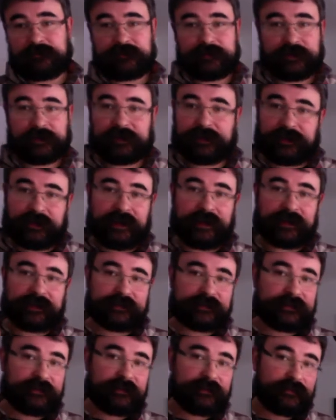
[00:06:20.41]
to
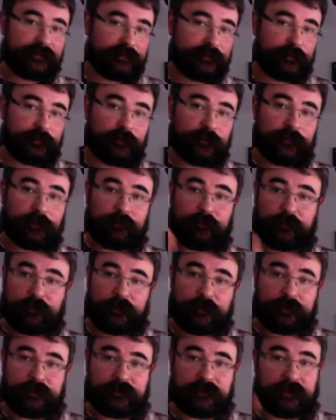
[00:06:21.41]
connect to the
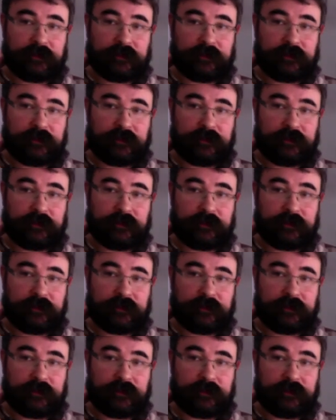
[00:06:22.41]
root